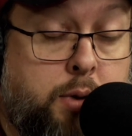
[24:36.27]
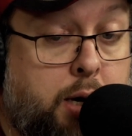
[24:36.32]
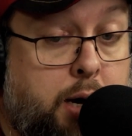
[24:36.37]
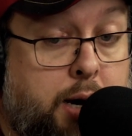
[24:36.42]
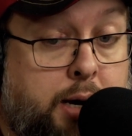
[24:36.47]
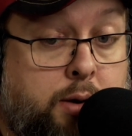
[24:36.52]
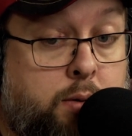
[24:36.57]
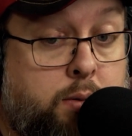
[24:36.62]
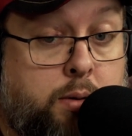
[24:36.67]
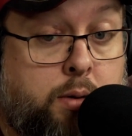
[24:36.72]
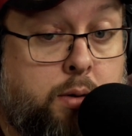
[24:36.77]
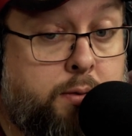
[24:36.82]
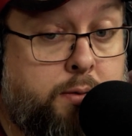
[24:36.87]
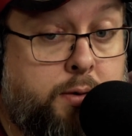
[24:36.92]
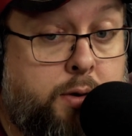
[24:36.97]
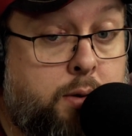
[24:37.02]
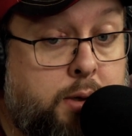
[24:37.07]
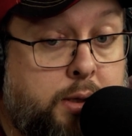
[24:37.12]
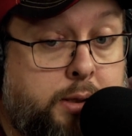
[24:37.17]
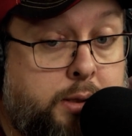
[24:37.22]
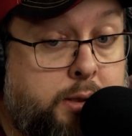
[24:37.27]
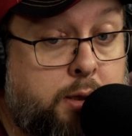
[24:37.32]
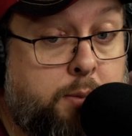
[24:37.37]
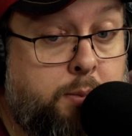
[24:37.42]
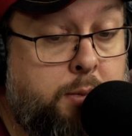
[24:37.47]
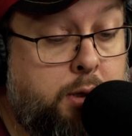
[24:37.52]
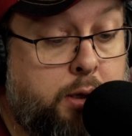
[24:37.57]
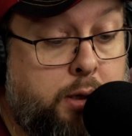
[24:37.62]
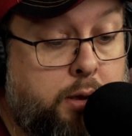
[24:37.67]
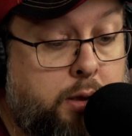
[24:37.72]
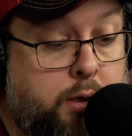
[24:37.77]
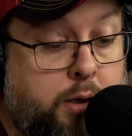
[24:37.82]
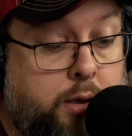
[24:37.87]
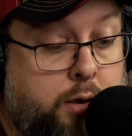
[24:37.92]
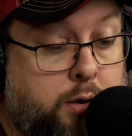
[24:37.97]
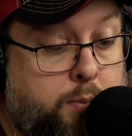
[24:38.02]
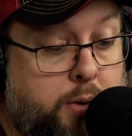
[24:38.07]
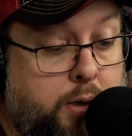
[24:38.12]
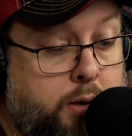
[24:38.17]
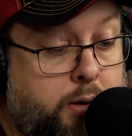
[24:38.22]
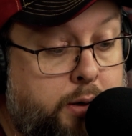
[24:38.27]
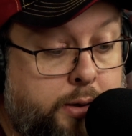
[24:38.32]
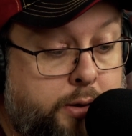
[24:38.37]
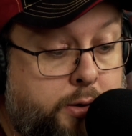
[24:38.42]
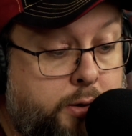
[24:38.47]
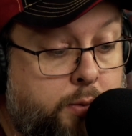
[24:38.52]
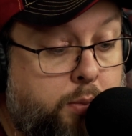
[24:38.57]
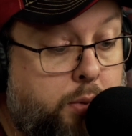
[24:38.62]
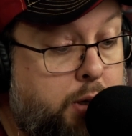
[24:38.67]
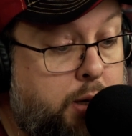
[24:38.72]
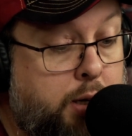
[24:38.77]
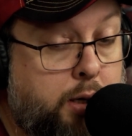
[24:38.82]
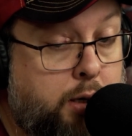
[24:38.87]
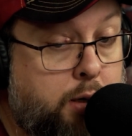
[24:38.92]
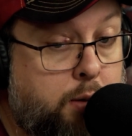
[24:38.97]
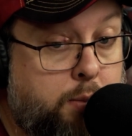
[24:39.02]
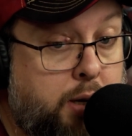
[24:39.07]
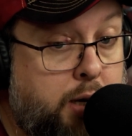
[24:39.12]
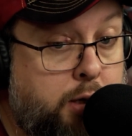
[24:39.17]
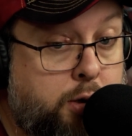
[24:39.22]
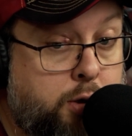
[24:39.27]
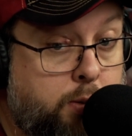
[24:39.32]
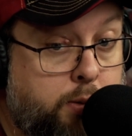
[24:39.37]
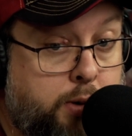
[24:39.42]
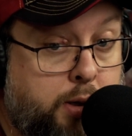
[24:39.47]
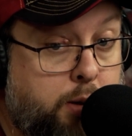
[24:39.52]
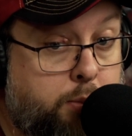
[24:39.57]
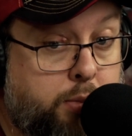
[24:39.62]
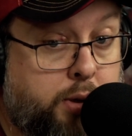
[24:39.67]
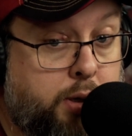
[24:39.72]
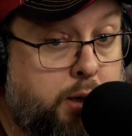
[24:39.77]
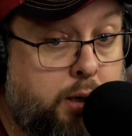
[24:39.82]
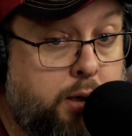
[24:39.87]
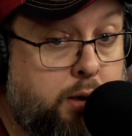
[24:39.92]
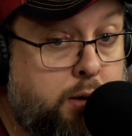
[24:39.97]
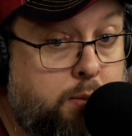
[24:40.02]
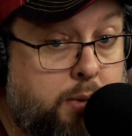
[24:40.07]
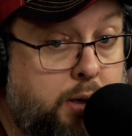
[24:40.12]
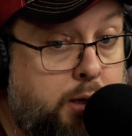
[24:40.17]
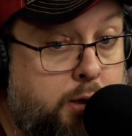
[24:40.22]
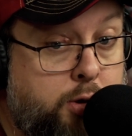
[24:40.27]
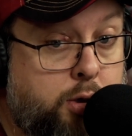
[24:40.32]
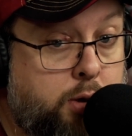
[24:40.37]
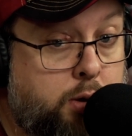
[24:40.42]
I don't know if you could simulate the experience of playing in a major without playing in a major.